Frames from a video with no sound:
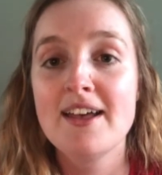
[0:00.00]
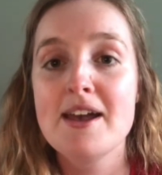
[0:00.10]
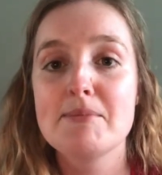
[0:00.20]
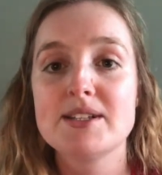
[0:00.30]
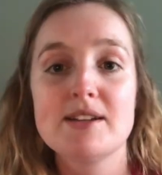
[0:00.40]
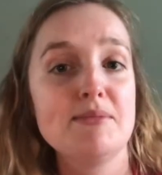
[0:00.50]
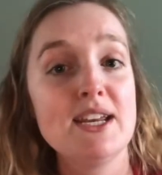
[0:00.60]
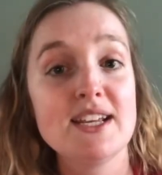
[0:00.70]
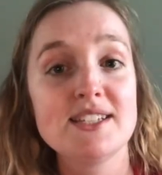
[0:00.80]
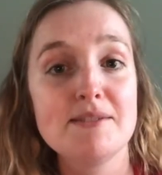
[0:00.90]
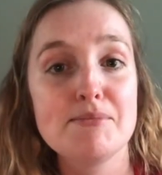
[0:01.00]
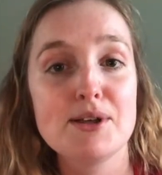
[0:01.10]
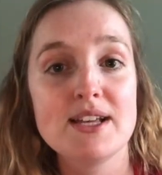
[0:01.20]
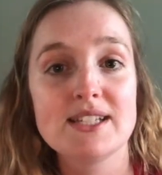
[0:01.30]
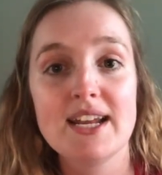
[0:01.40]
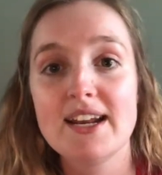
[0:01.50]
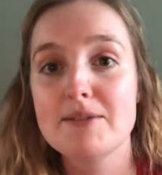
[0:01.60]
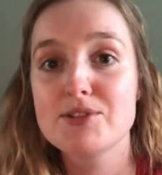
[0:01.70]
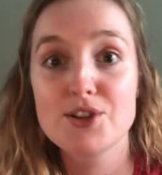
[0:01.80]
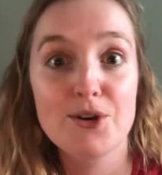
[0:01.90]
But something as simple as letting
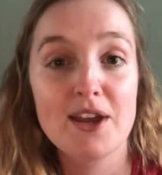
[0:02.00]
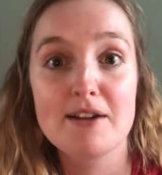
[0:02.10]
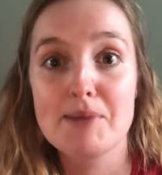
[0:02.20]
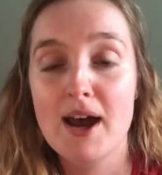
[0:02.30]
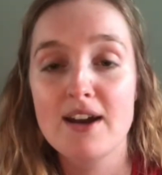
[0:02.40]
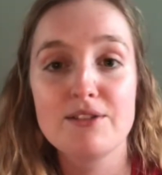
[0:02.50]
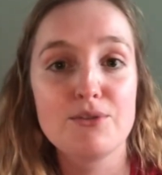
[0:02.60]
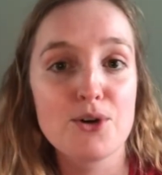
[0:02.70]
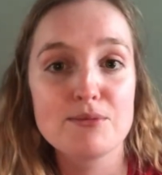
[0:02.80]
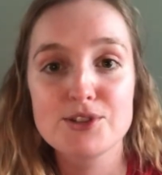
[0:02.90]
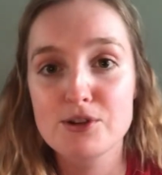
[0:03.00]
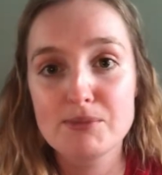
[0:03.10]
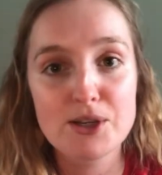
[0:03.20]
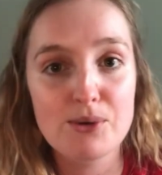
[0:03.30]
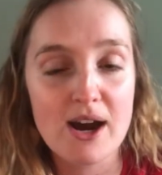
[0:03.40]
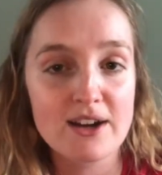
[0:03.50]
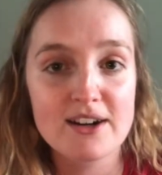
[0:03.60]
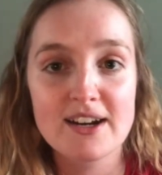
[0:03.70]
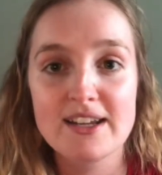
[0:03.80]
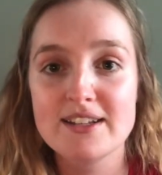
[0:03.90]
them soak in a pot of warm soapy
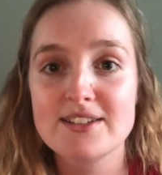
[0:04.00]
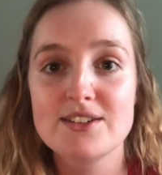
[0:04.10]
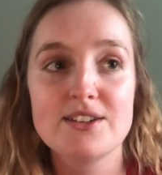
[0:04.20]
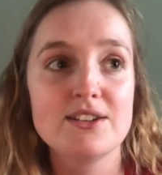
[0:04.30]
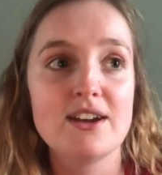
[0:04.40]
water is